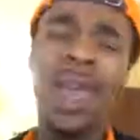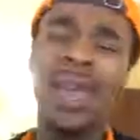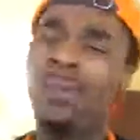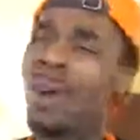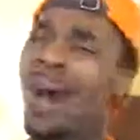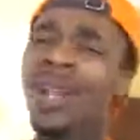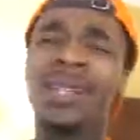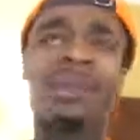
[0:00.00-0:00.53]
And
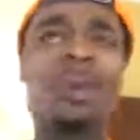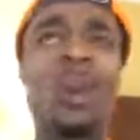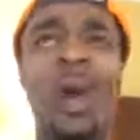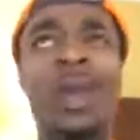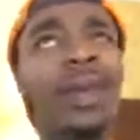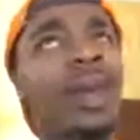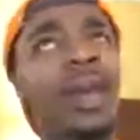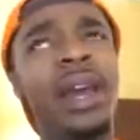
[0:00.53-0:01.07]
by this
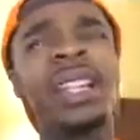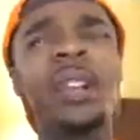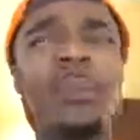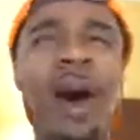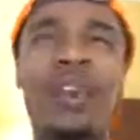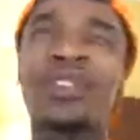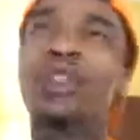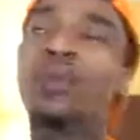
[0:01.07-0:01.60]
point, it's
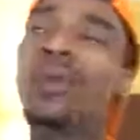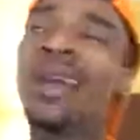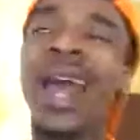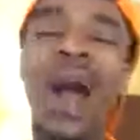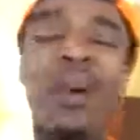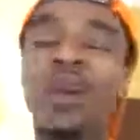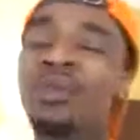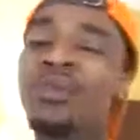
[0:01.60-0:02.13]
about 3
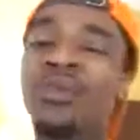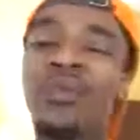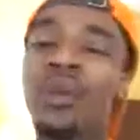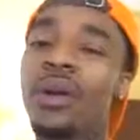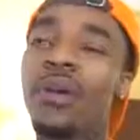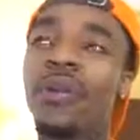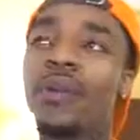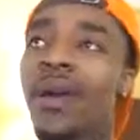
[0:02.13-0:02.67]
hours
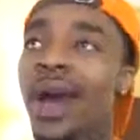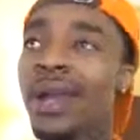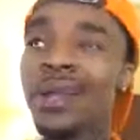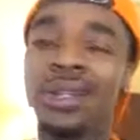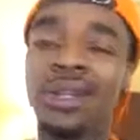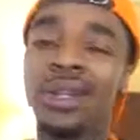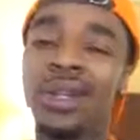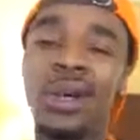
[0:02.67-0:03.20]
before the fight,
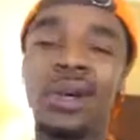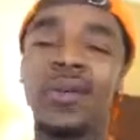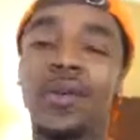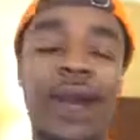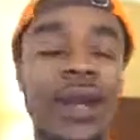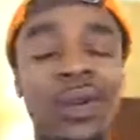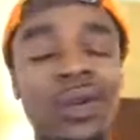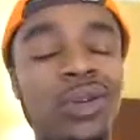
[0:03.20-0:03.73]
because, you know, the
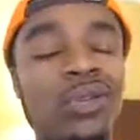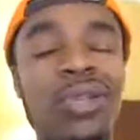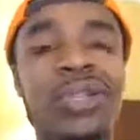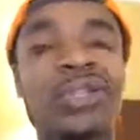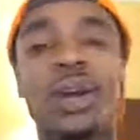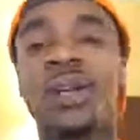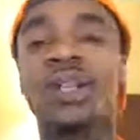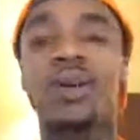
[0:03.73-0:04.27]
fight don't usually
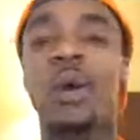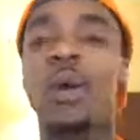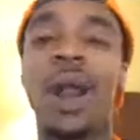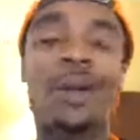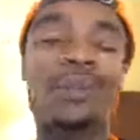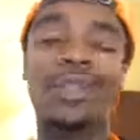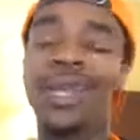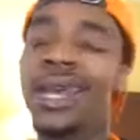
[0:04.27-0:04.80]
start till
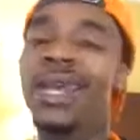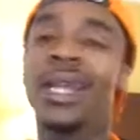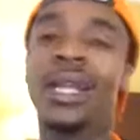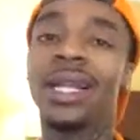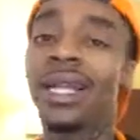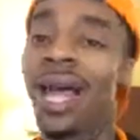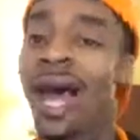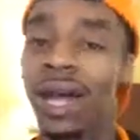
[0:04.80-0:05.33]
around 10
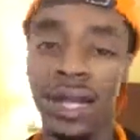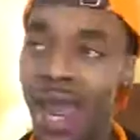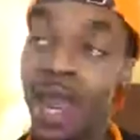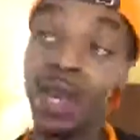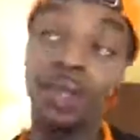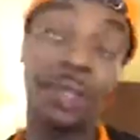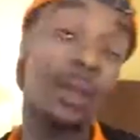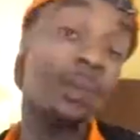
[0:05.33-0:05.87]
o'clock.
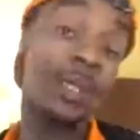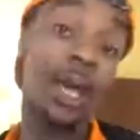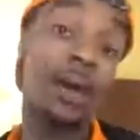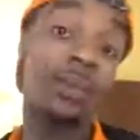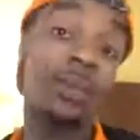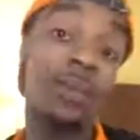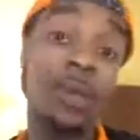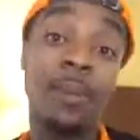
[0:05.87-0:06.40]
And
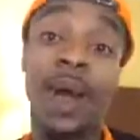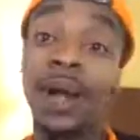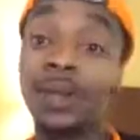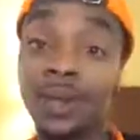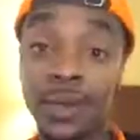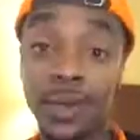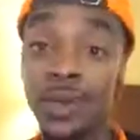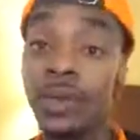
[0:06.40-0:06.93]
sometimes if the
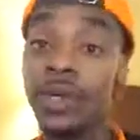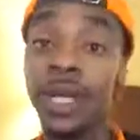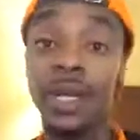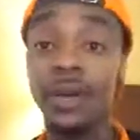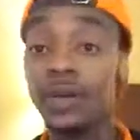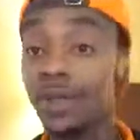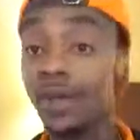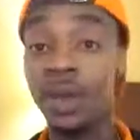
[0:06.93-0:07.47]
boxers are good, they
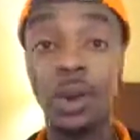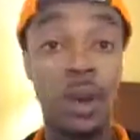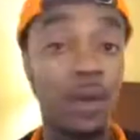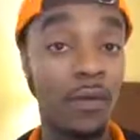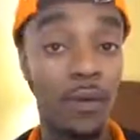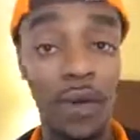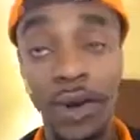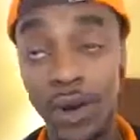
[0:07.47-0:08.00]
usually go
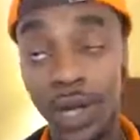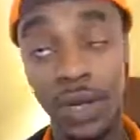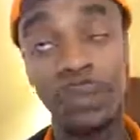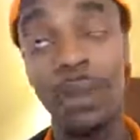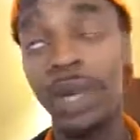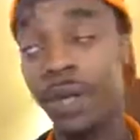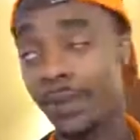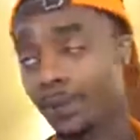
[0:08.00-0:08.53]
on for a good
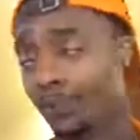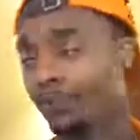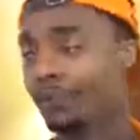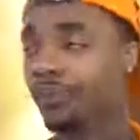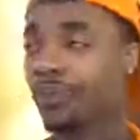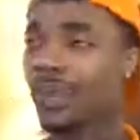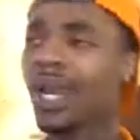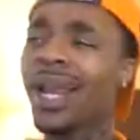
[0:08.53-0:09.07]
minute.
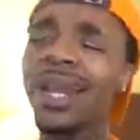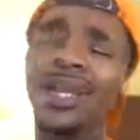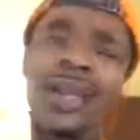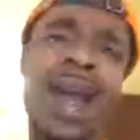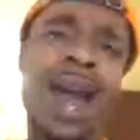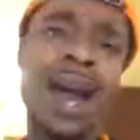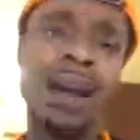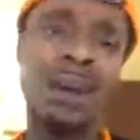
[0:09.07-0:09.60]

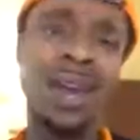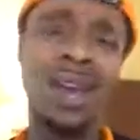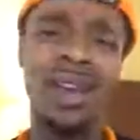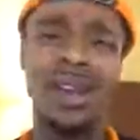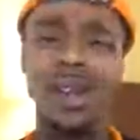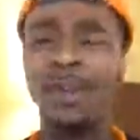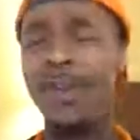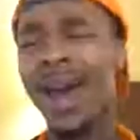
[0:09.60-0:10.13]
Now,
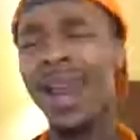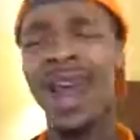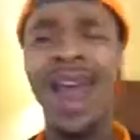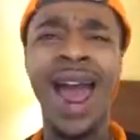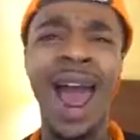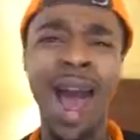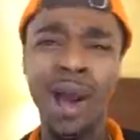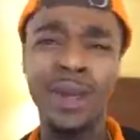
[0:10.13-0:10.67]
about an
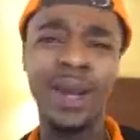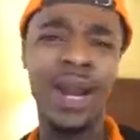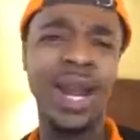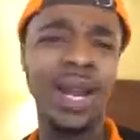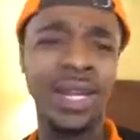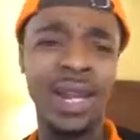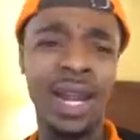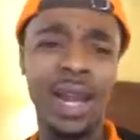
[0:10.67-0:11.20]
hour
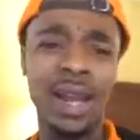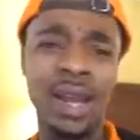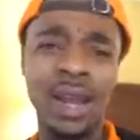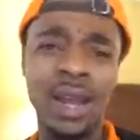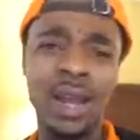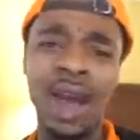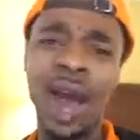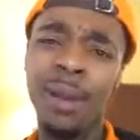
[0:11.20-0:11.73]
in there,
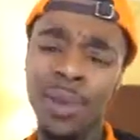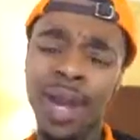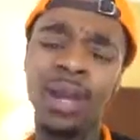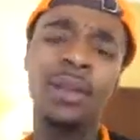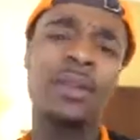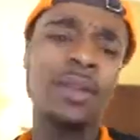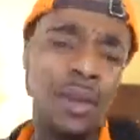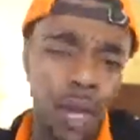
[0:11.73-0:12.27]
I'm
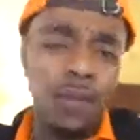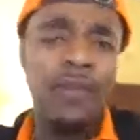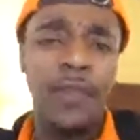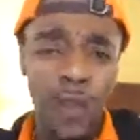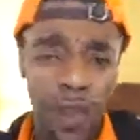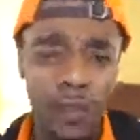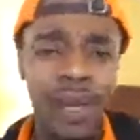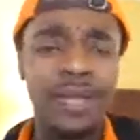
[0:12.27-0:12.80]
kind of, you know, feeling